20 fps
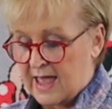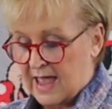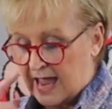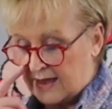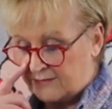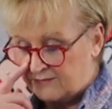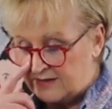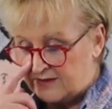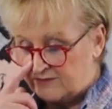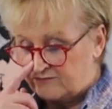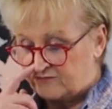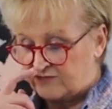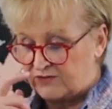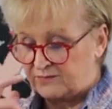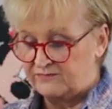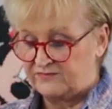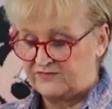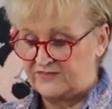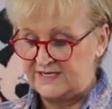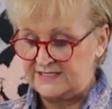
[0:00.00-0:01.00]
And then
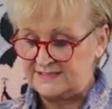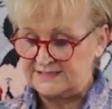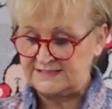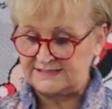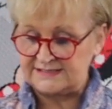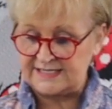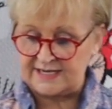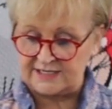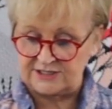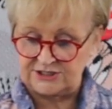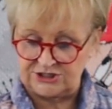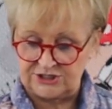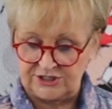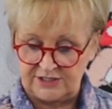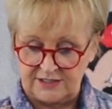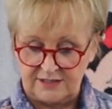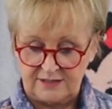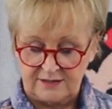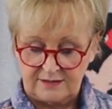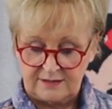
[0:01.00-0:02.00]
from this
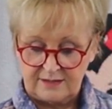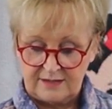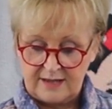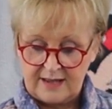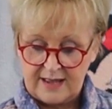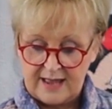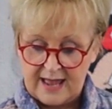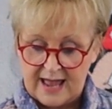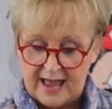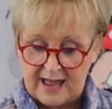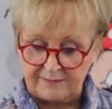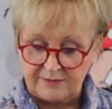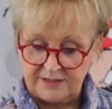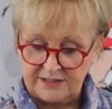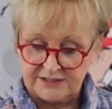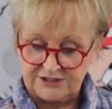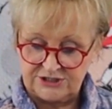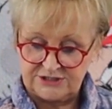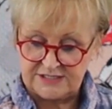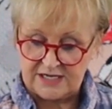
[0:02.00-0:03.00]
section, I'm
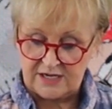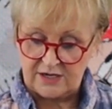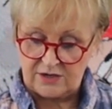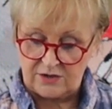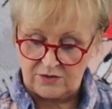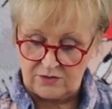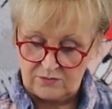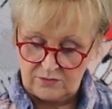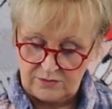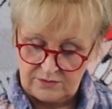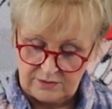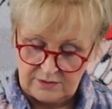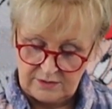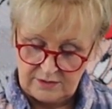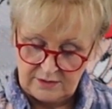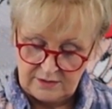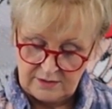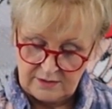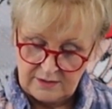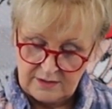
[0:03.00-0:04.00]
going to sew
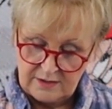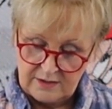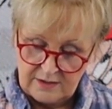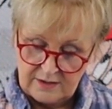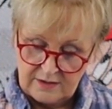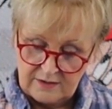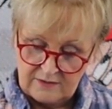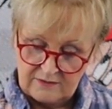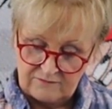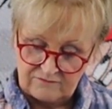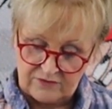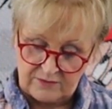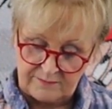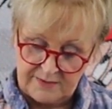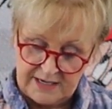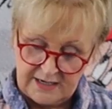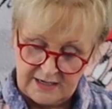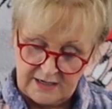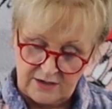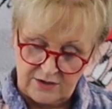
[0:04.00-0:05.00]
from
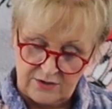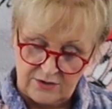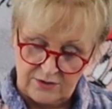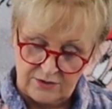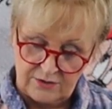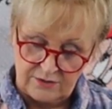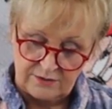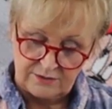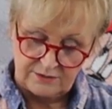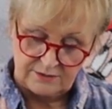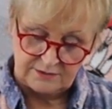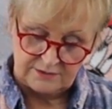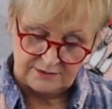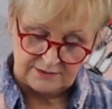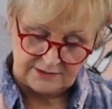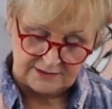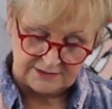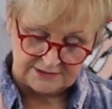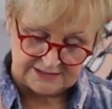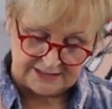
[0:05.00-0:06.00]
here
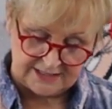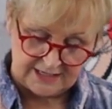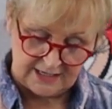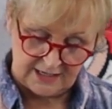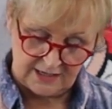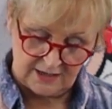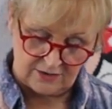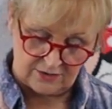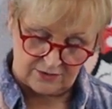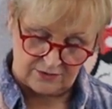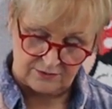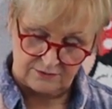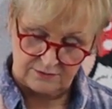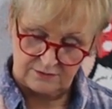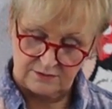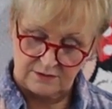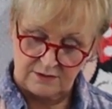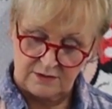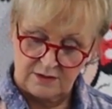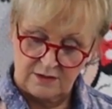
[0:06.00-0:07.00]
to here
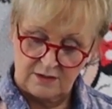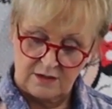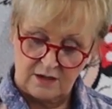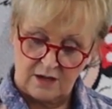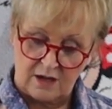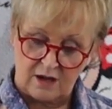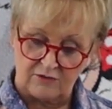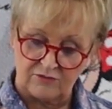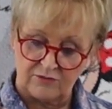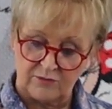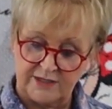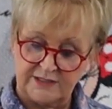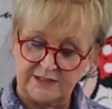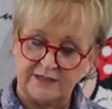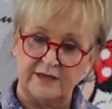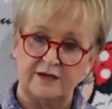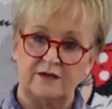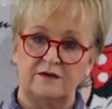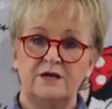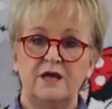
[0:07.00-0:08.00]
all the way
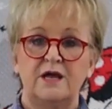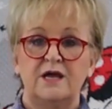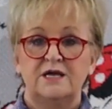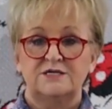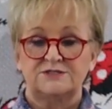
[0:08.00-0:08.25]
down.